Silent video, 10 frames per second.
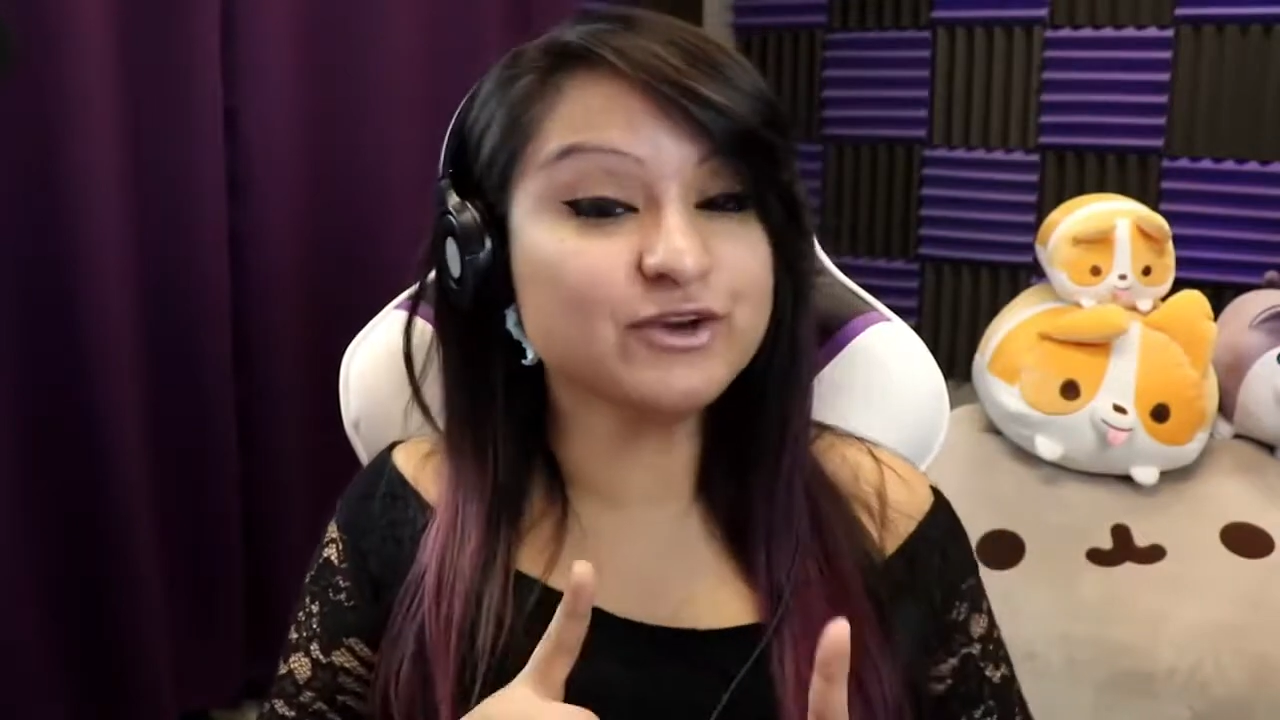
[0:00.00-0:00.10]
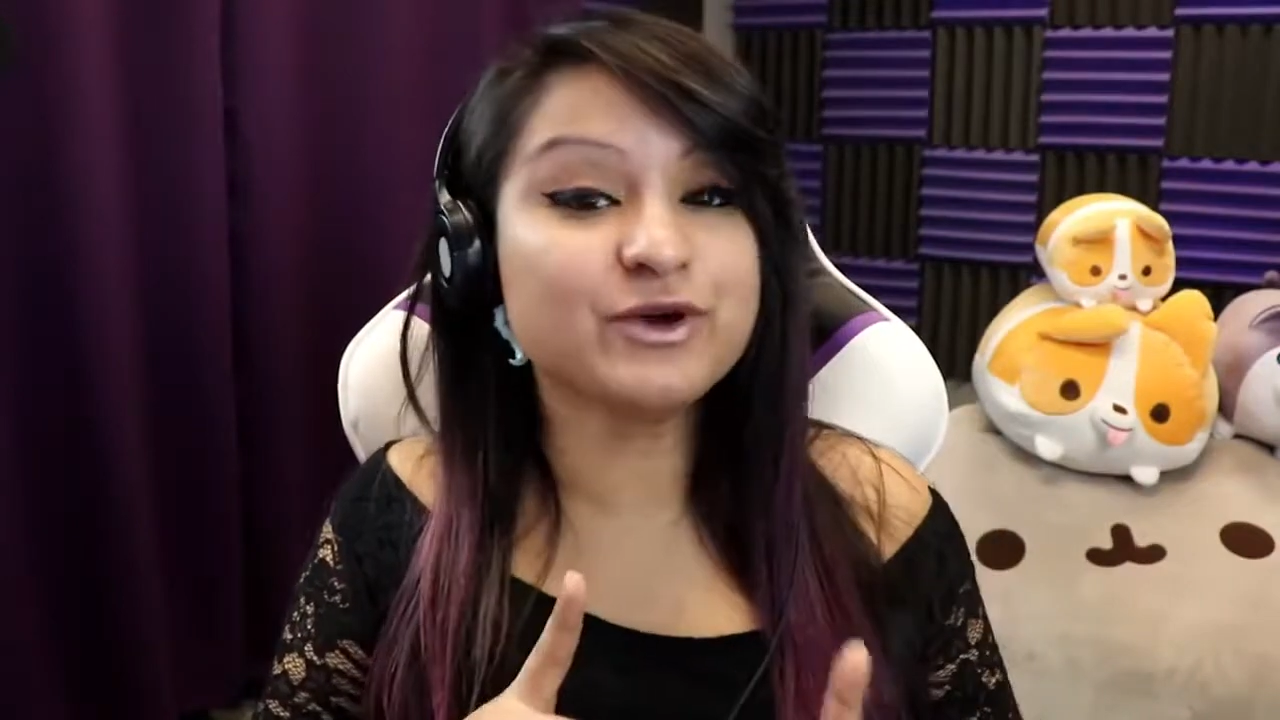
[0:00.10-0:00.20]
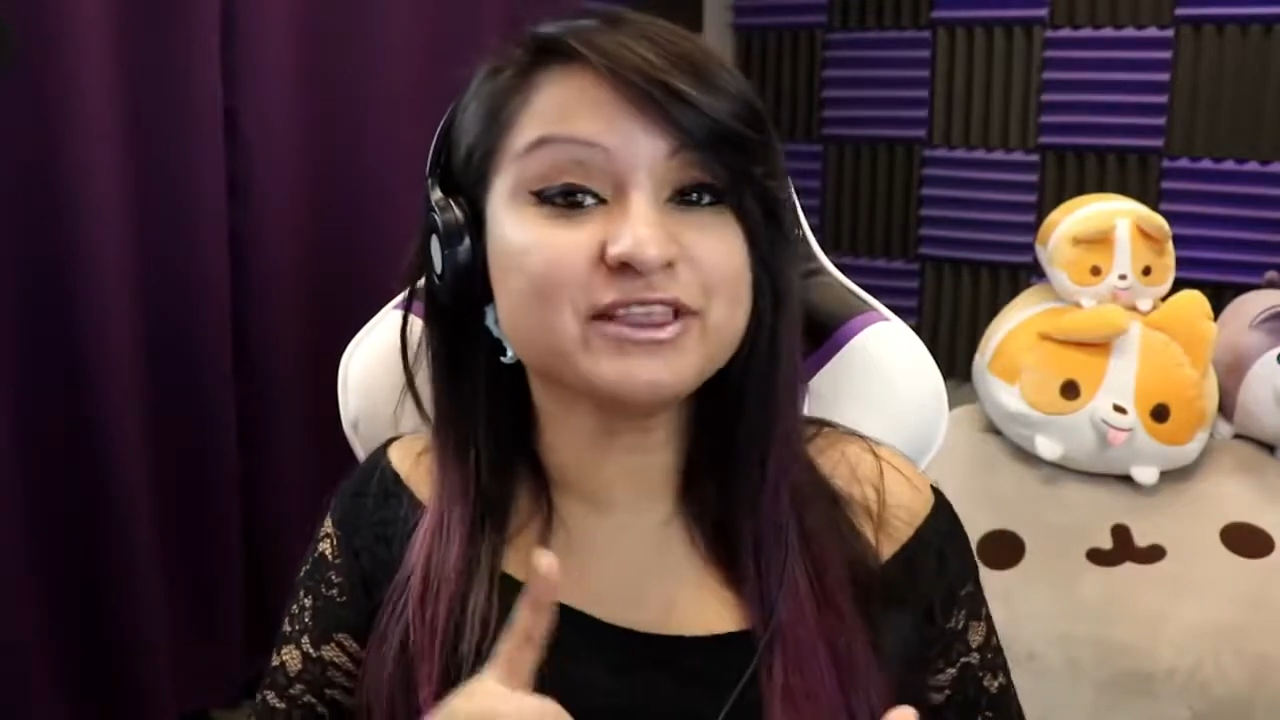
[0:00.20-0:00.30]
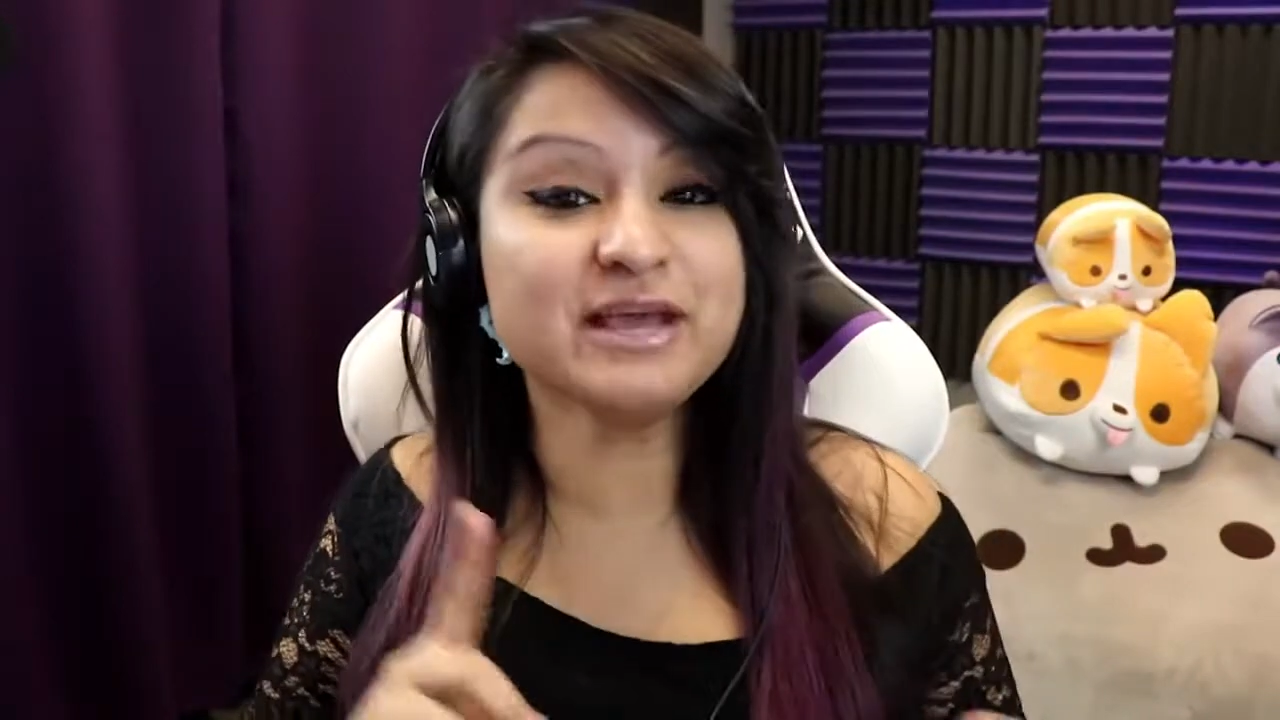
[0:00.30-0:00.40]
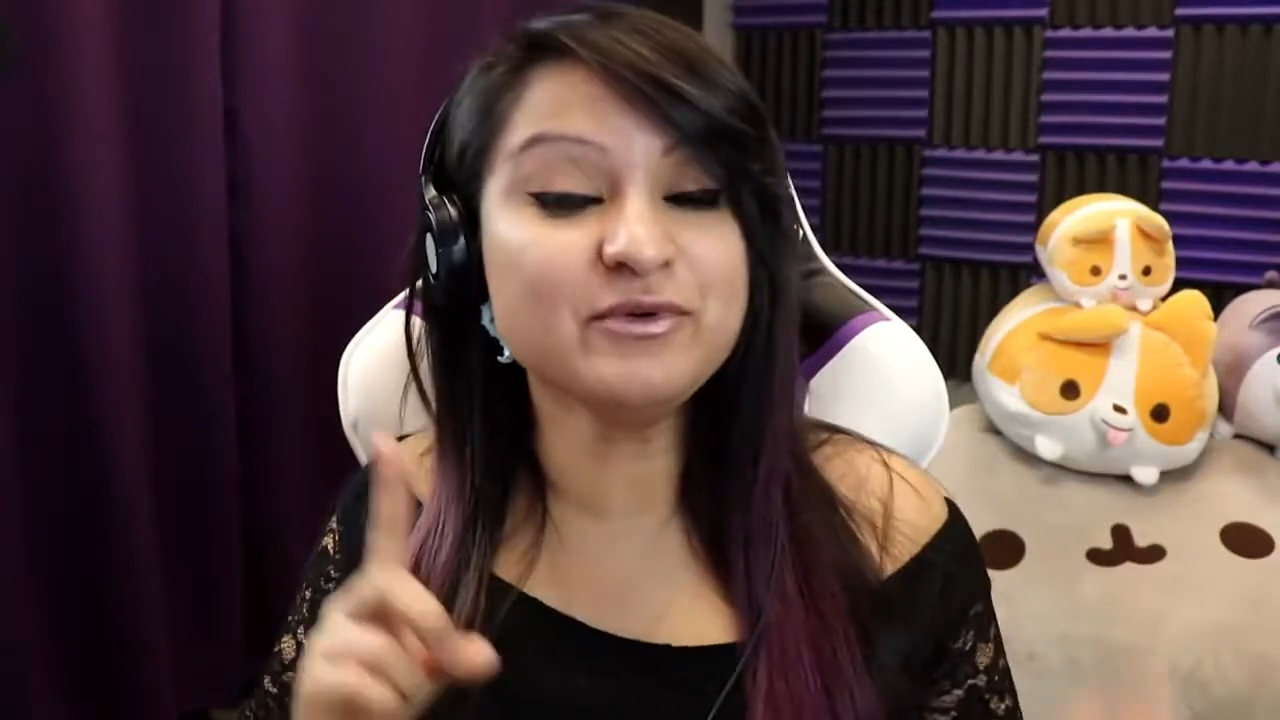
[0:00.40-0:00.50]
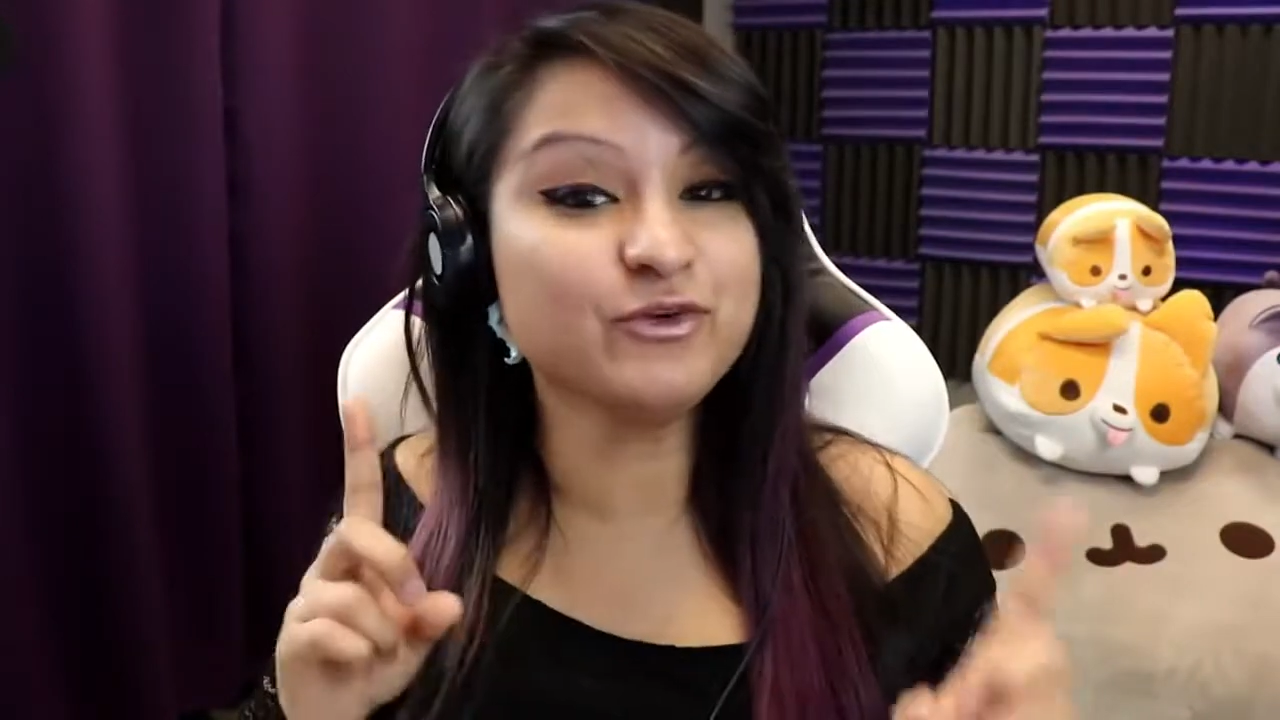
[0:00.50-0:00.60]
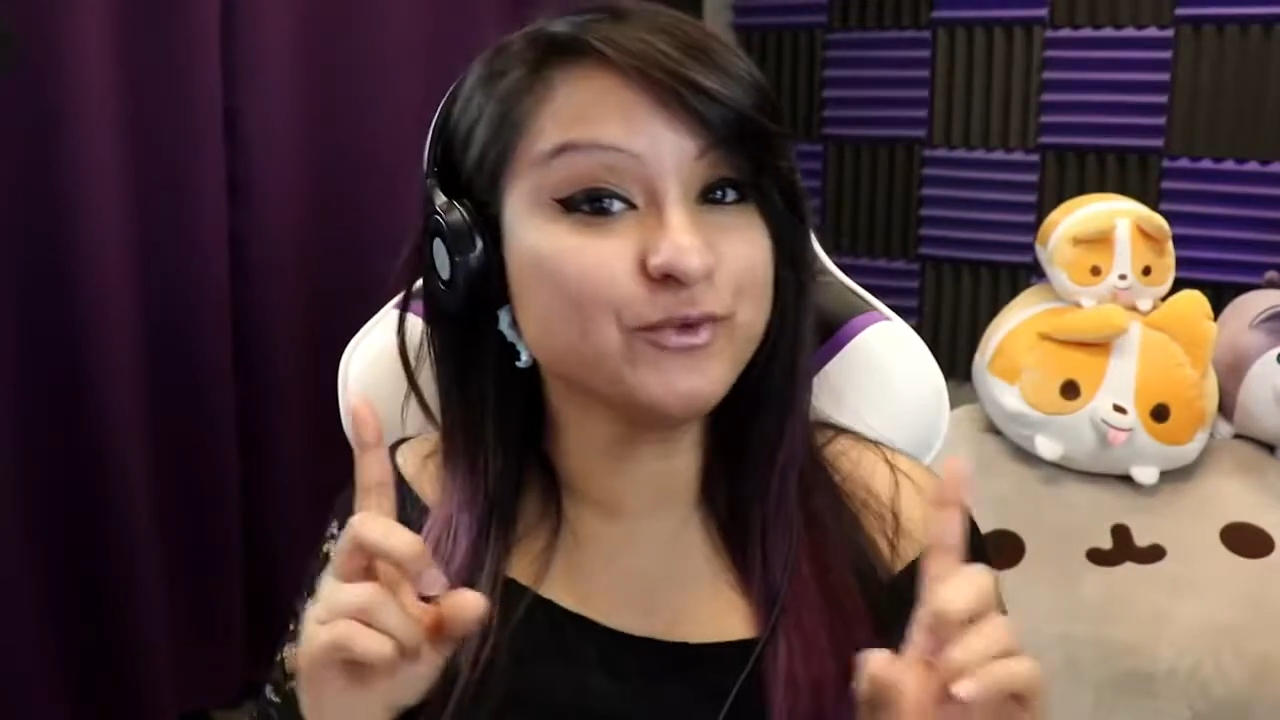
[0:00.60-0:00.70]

quick thing before